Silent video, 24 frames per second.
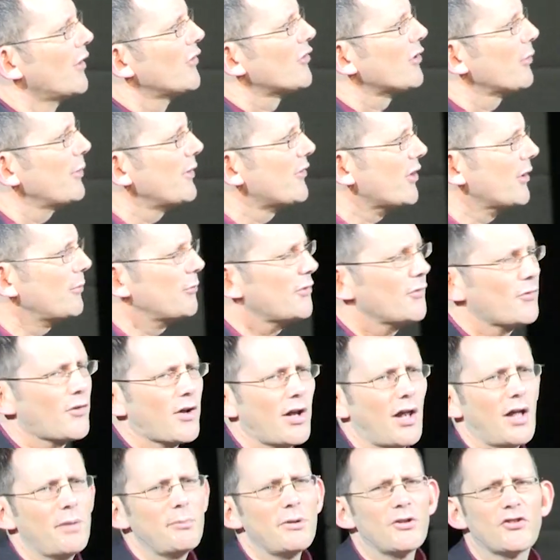So in terms of
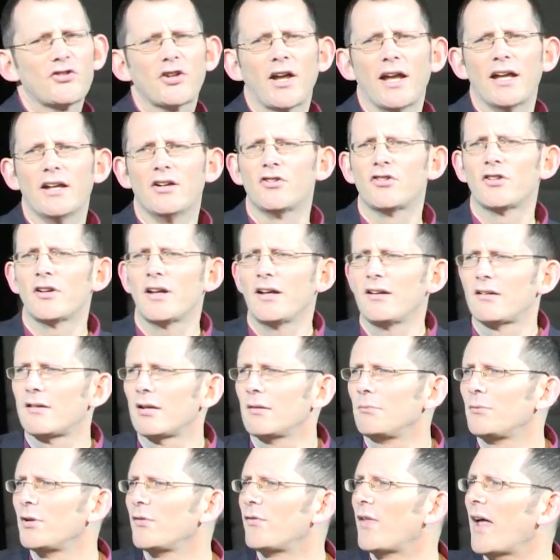climate change, in
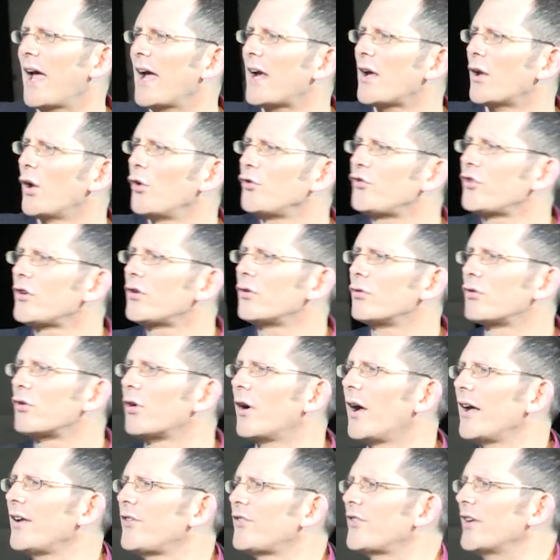terms of the ecological
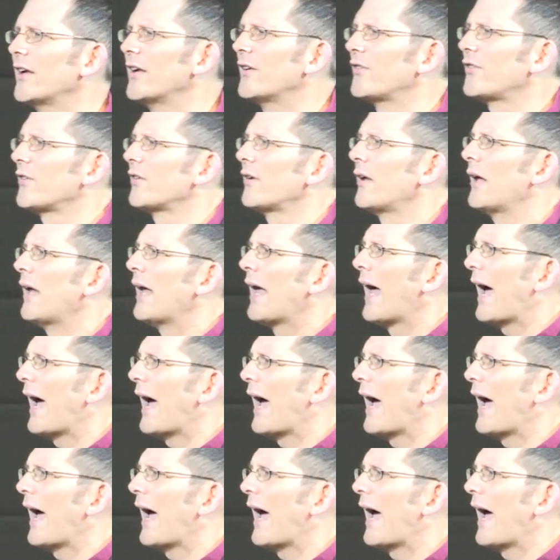crisis,